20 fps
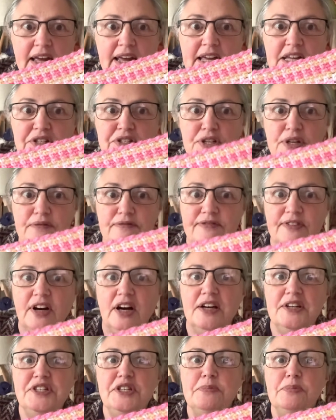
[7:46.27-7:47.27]
it's
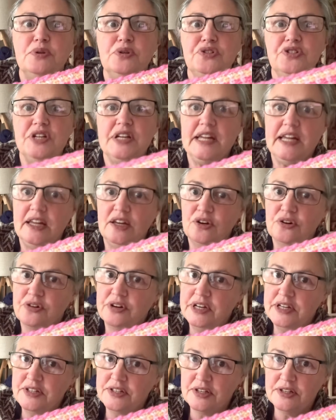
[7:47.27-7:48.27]
advisable to
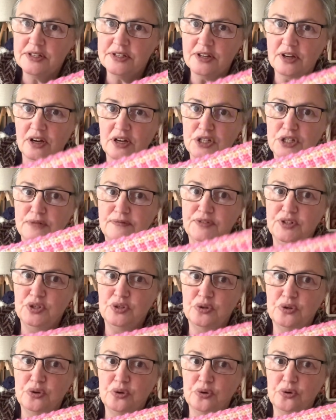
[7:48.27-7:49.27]
increase the size of
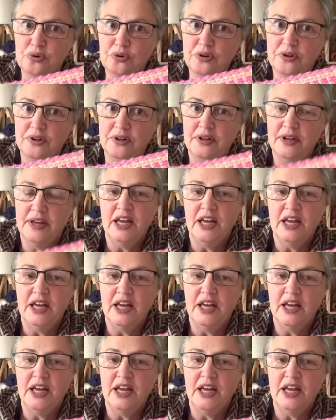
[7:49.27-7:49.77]
your hook